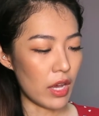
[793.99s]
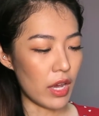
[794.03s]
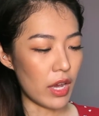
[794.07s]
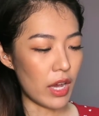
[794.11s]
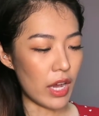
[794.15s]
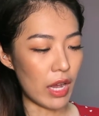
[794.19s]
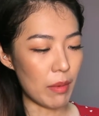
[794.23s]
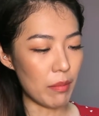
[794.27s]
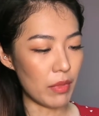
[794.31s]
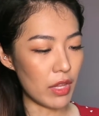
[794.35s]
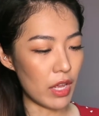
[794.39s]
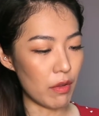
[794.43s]

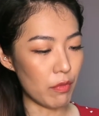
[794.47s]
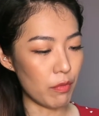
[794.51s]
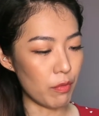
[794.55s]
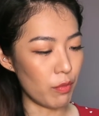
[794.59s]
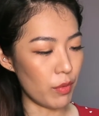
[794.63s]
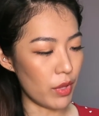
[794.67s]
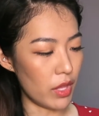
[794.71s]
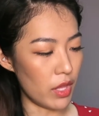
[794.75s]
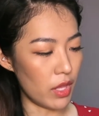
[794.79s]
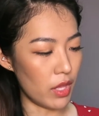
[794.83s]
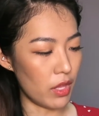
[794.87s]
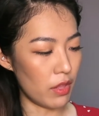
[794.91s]
I'm left
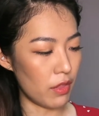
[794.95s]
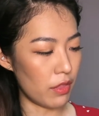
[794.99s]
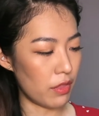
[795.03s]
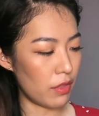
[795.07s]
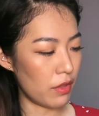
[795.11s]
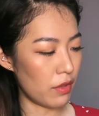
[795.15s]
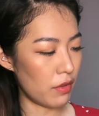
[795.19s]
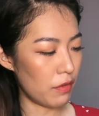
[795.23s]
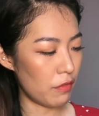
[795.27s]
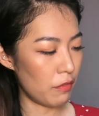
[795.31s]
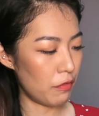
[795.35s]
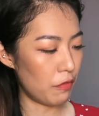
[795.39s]
with
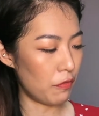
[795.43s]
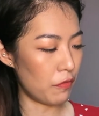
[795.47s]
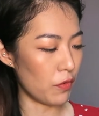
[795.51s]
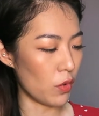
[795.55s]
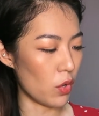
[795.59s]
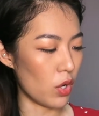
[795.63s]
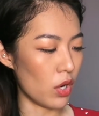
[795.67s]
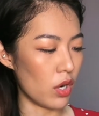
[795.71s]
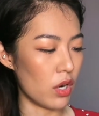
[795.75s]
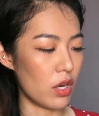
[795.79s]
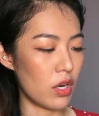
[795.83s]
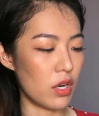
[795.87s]

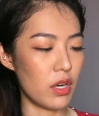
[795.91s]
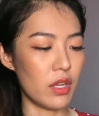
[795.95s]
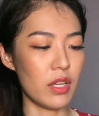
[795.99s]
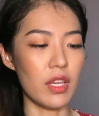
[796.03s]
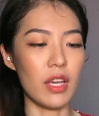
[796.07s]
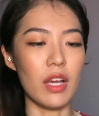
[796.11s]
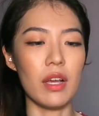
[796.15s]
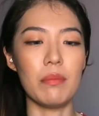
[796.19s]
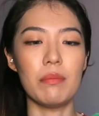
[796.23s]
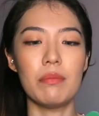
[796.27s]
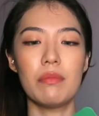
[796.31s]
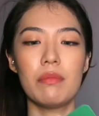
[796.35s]
4.
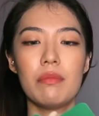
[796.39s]
Yeah,